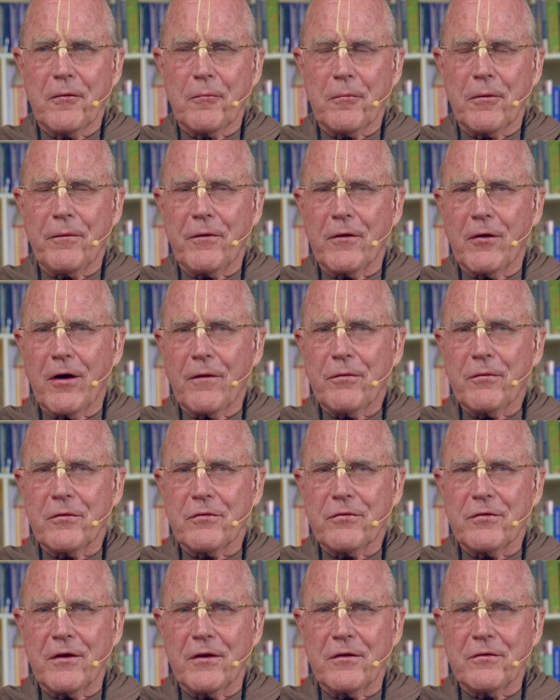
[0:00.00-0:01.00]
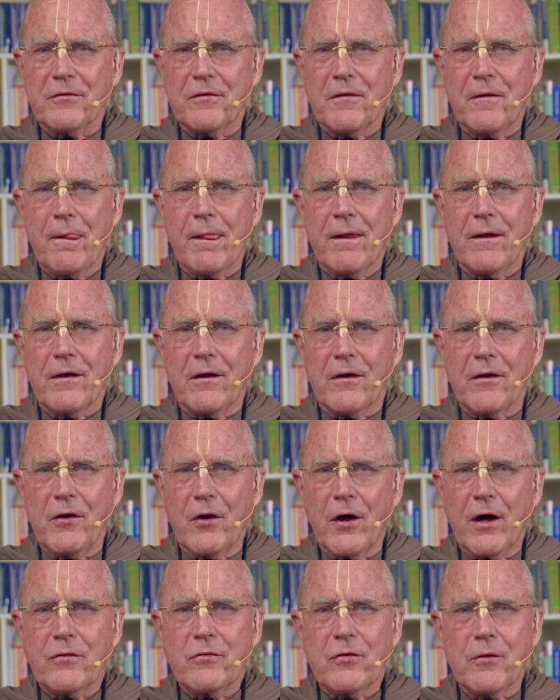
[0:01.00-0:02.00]
But the author says,
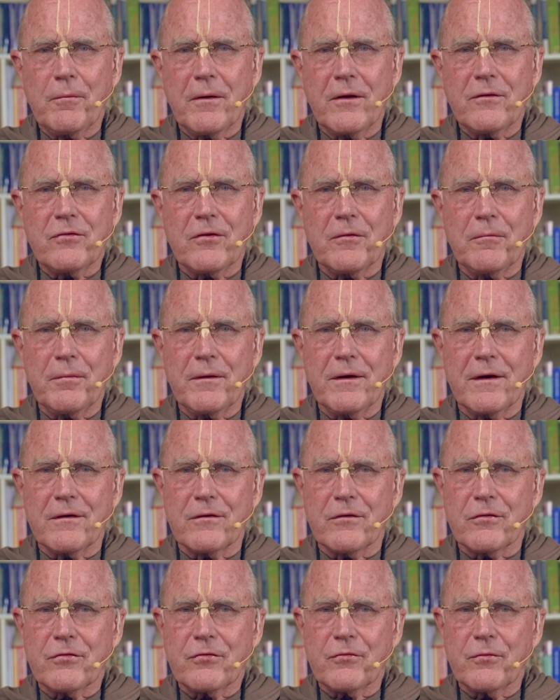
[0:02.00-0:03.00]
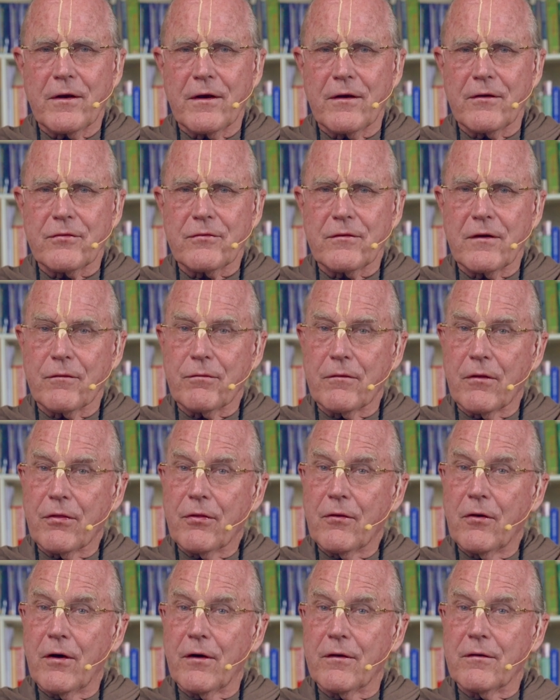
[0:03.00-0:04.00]
not to mention being distressed at the
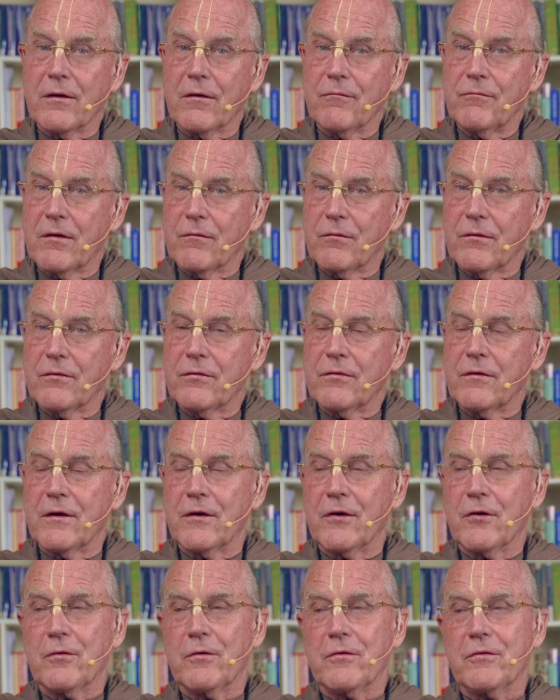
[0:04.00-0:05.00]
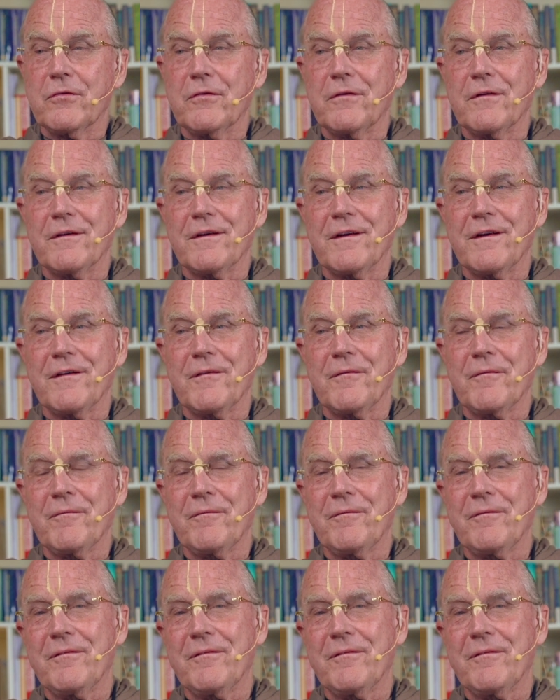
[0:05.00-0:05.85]
thought of never seeing Krishna again.